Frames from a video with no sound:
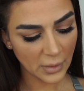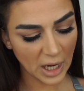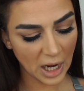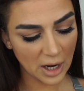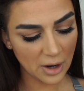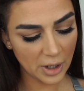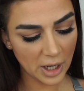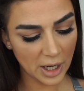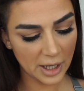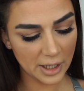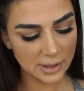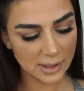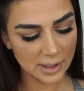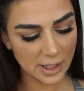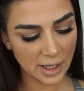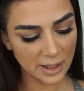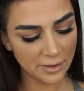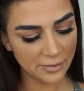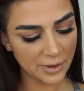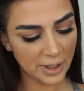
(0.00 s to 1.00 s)
Okay, it's
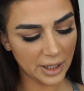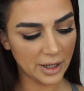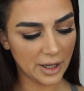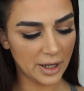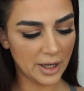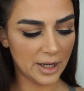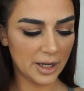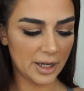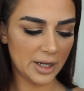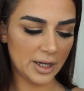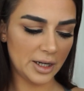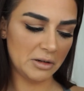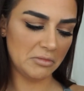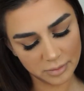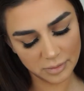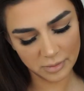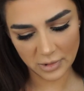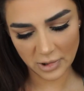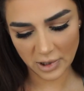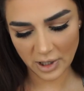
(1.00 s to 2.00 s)
kind of like
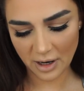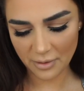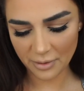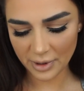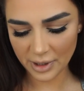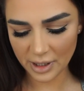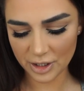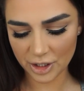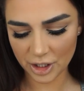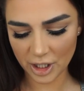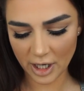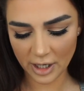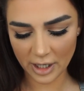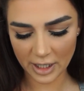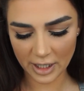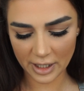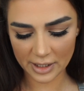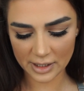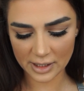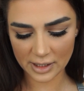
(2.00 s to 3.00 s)
a, not really cherry,
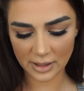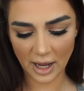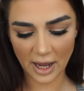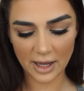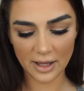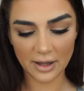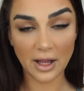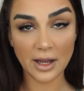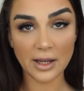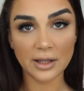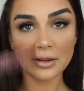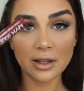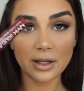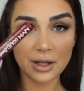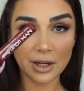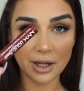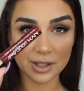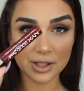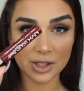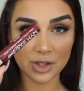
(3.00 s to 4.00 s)
because I like the
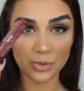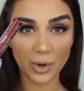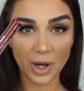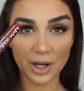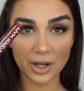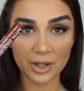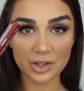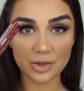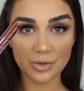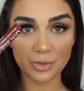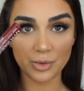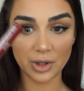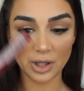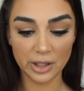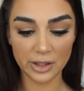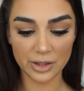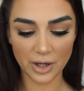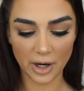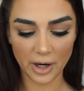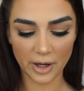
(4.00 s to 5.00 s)
NYX suede is a
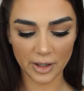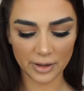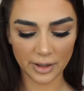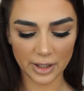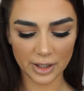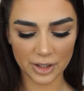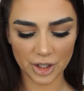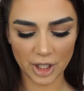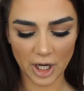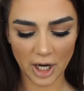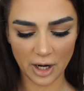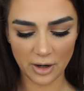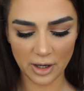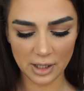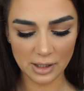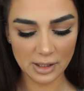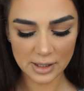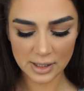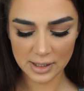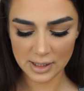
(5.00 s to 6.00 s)
really dark like
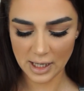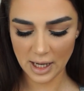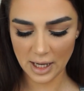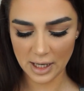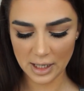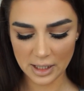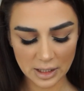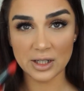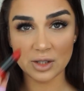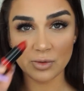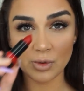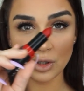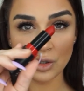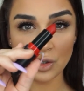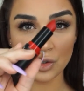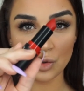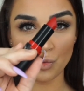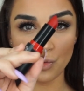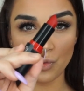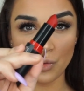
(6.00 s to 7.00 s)
cherry stain. This one
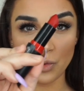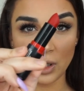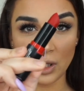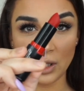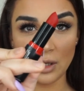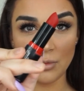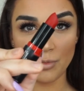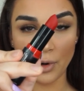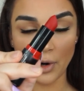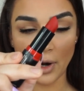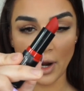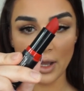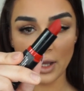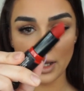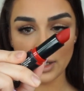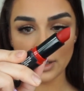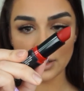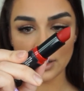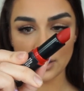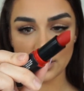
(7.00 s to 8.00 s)
looks really
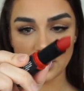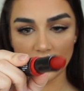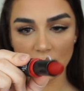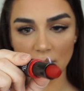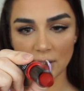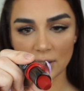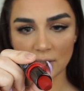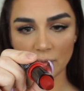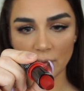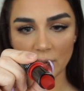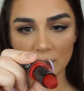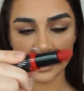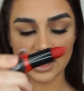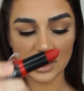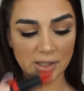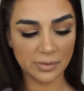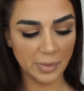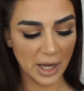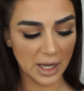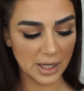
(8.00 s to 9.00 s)
bright. This one's
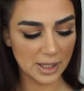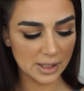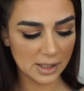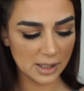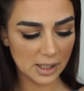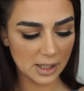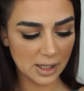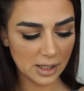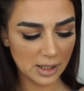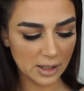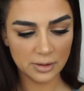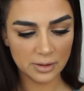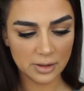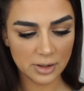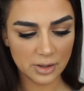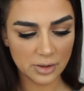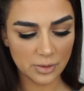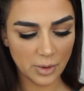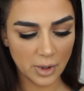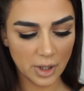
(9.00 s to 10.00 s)
spicy.
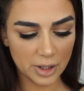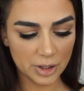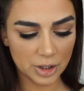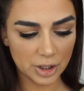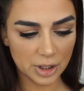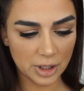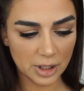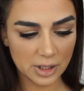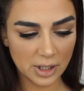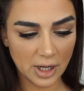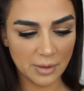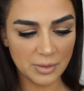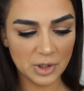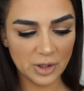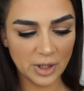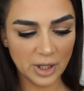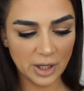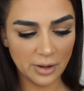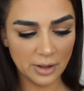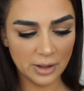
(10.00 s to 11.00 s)
Swatch this. I'm
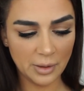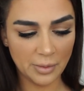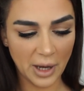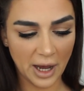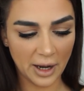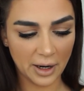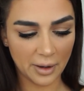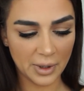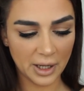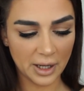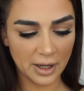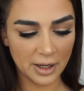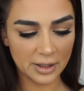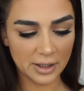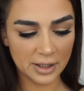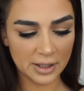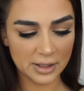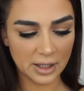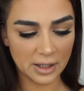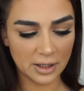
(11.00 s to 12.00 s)
doing it on the back of my hand
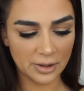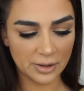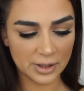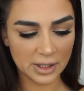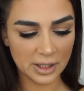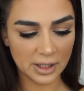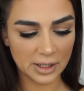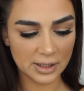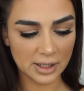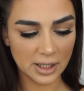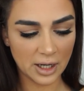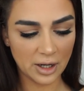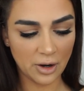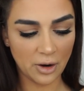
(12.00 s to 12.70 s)
because I know it's gonna stain.